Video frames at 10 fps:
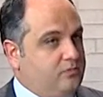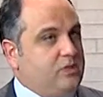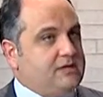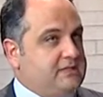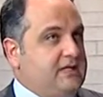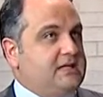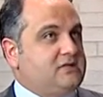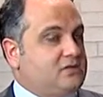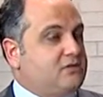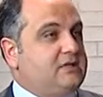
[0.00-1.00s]
prostate cancer
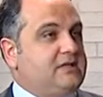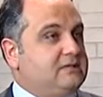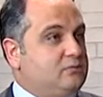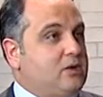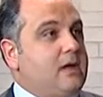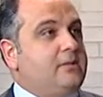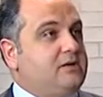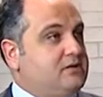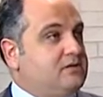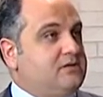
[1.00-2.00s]
screening is
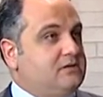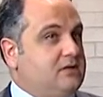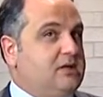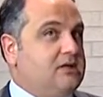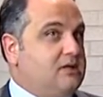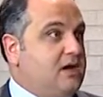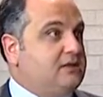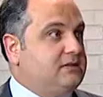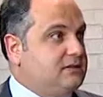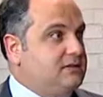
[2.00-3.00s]
probably not
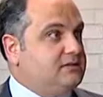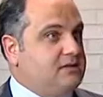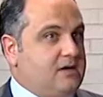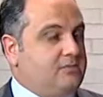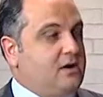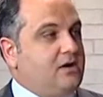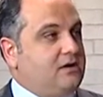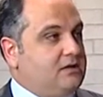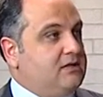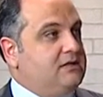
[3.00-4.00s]
the top
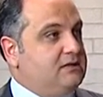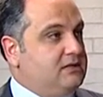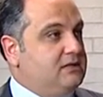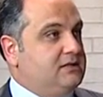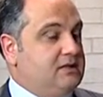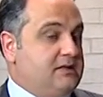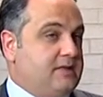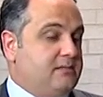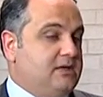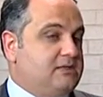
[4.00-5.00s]
priority in
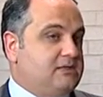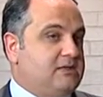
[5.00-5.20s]
that patient.